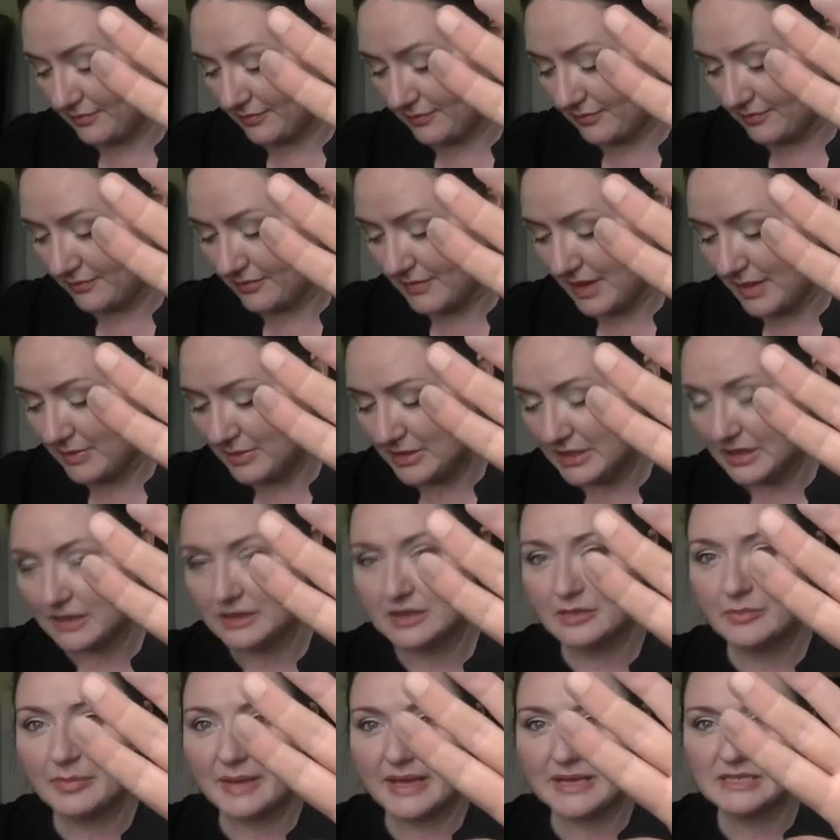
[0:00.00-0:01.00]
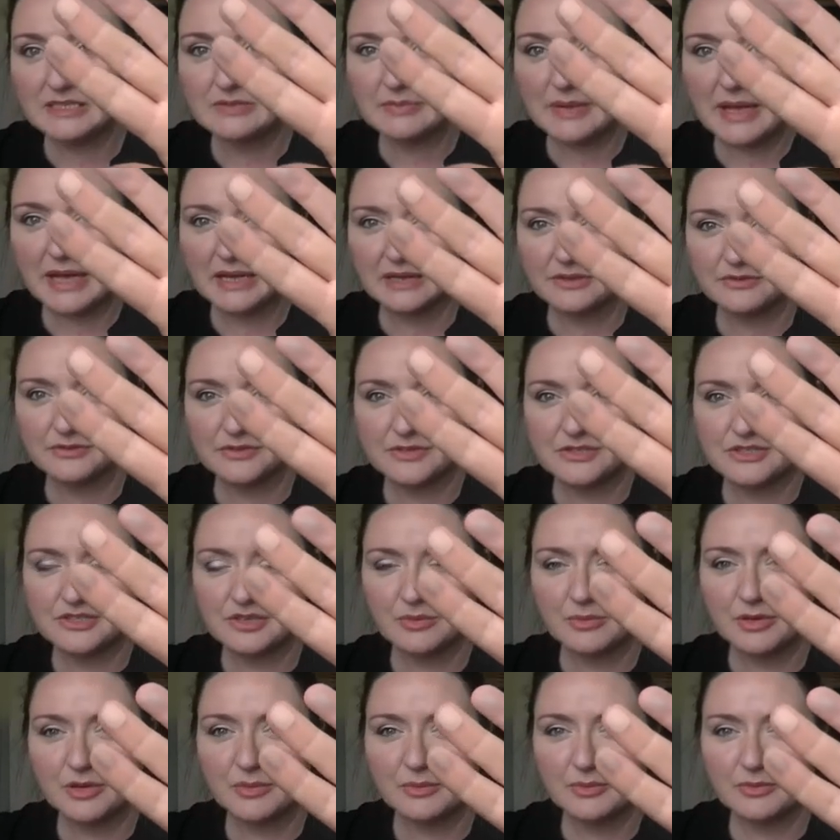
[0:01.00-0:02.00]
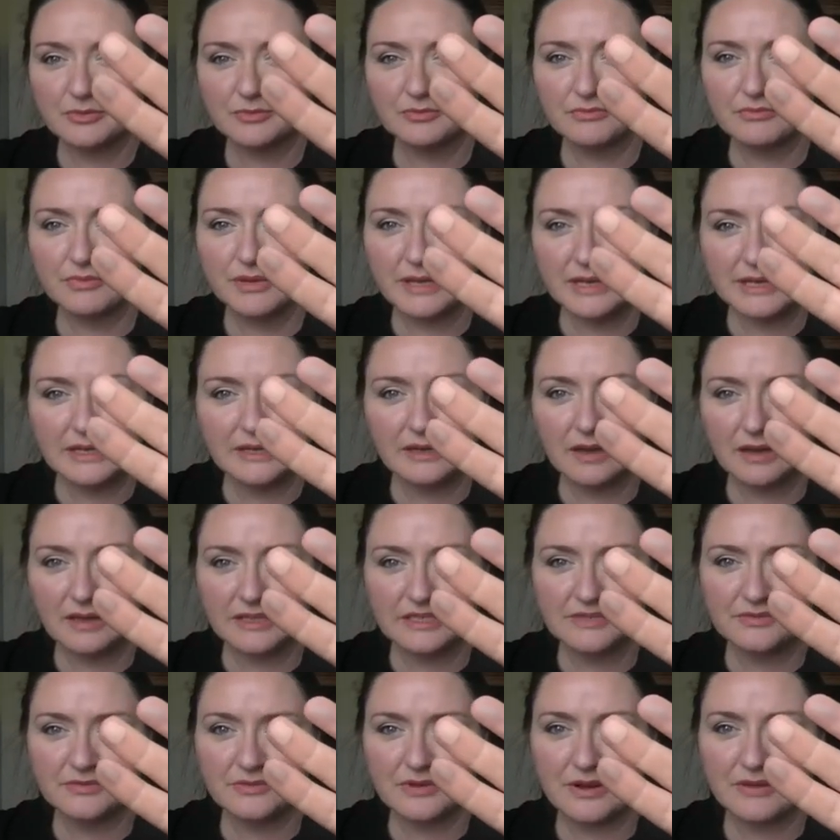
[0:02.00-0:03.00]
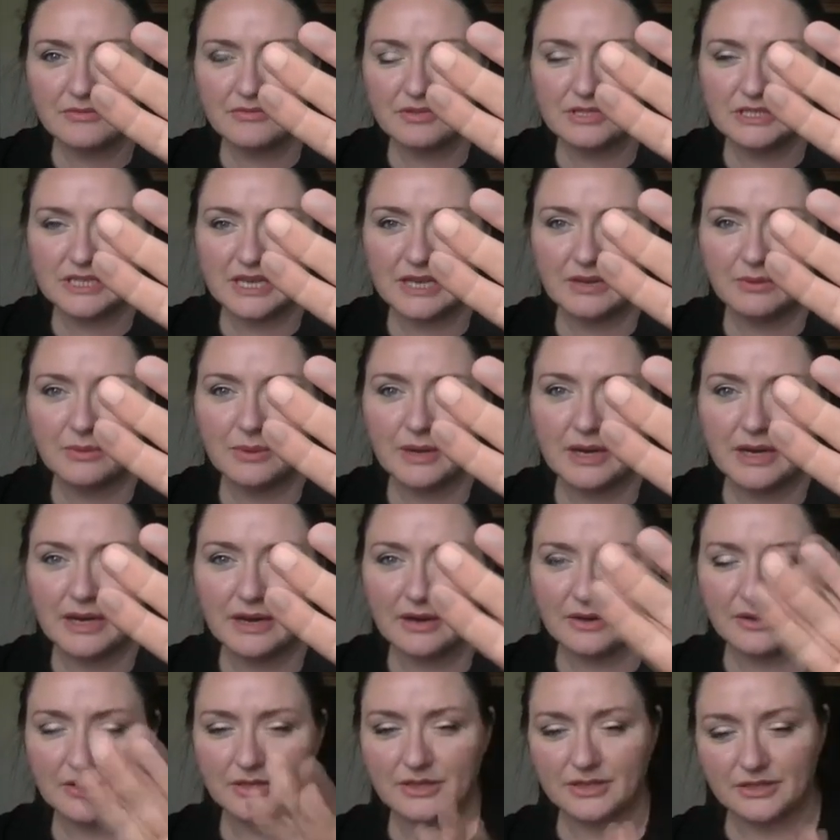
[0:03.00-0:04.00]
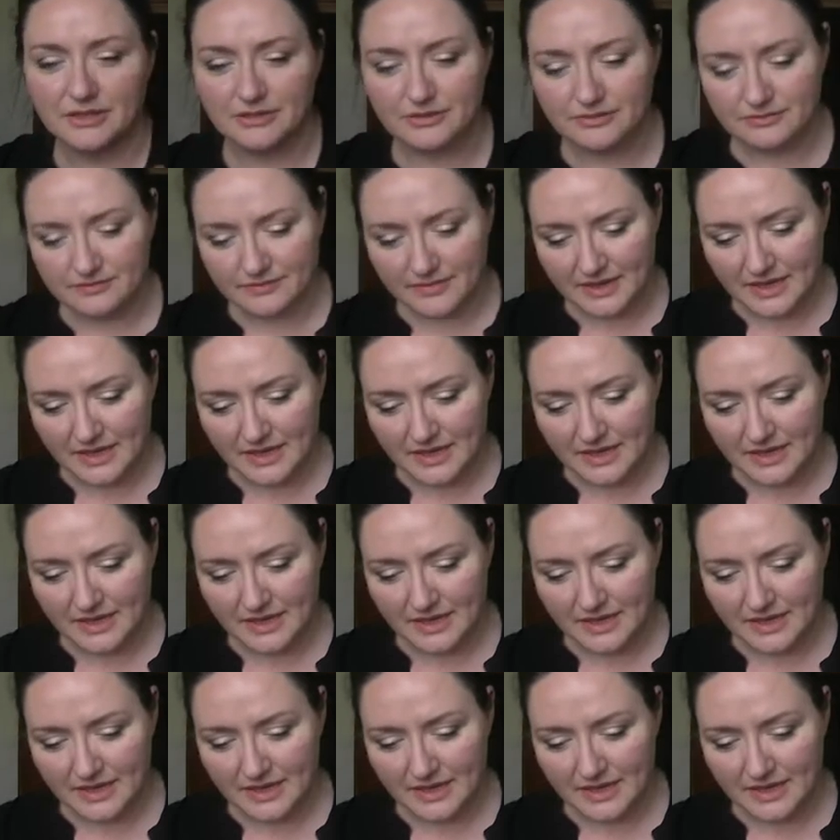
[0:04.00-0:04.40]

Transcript: Maybe not the best palette for summer, but really nice for everyday wear, you know.